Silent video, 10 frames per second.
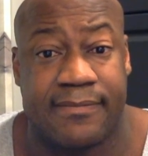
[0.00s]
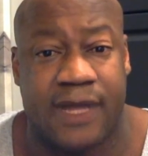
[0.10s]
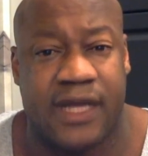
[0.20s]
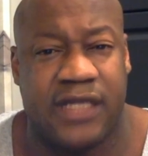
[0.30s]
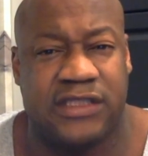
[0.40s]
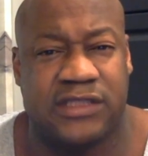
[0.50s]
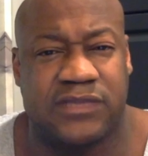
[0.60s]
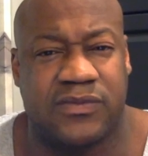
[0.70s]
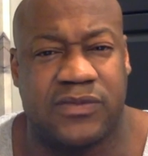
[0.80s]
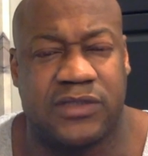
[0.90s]
Uh, he
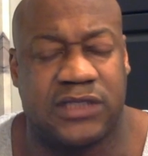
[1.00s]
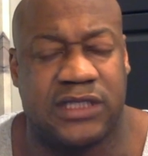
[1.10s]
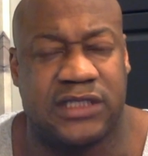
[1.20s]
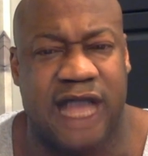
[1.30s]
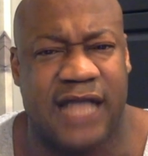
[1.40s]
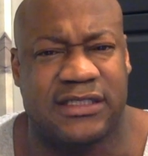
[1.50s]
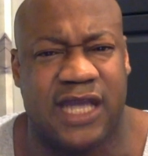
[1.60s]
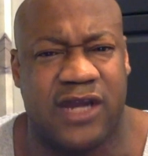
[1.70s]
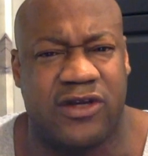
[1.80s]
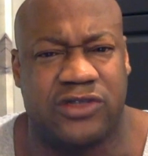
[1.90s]
just was
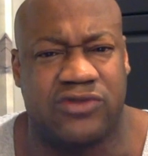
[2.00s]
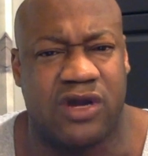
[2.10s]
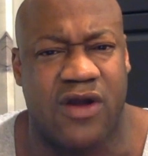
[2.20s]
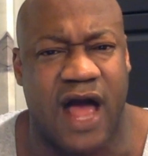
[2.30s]
intoxicated or drunk